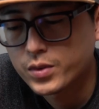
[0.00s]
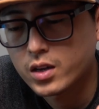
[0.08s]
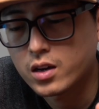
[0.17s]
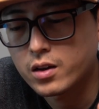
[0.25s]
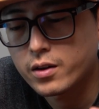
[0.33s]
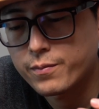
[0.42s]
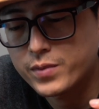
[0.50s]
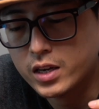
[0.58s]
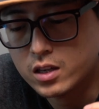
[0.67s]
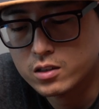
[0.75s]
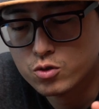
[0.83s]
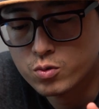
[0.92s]
I
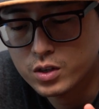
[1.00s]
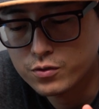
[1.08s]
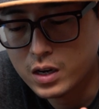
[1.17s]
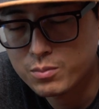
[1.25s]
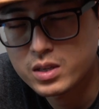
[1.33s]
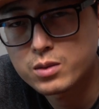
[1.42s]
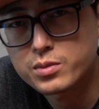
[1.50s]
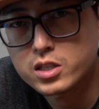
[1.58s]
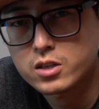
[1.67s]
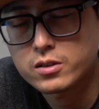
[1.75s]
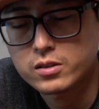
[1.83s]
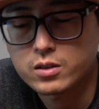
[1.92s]
got a
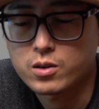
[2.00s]
25mm